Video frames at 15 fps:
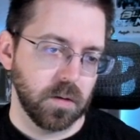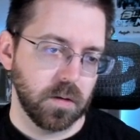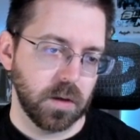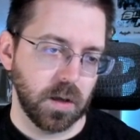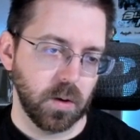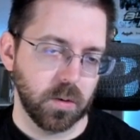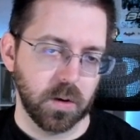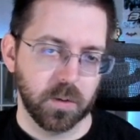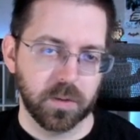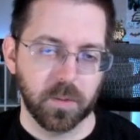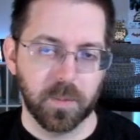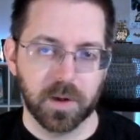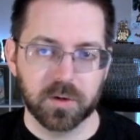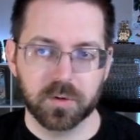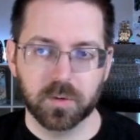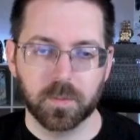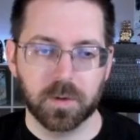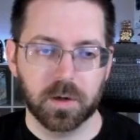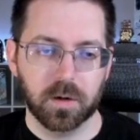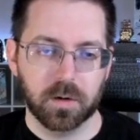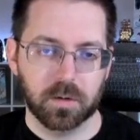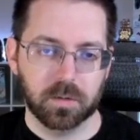Yeah, we'll go with the bedroom
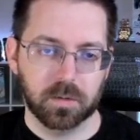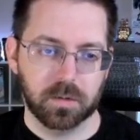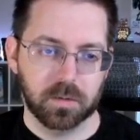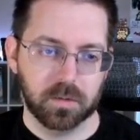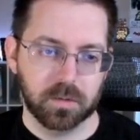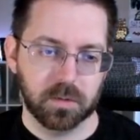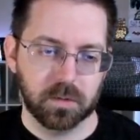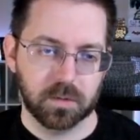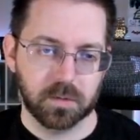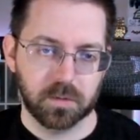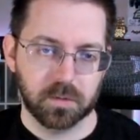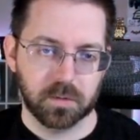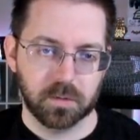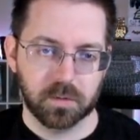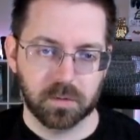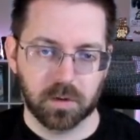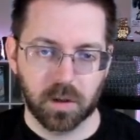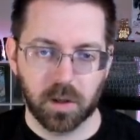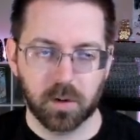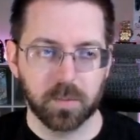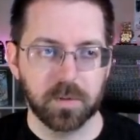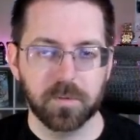here.
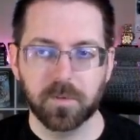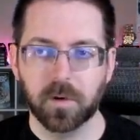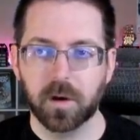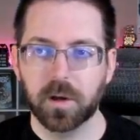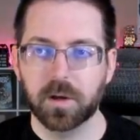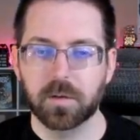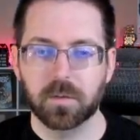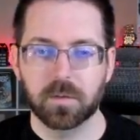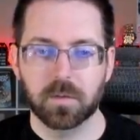That'll be fine.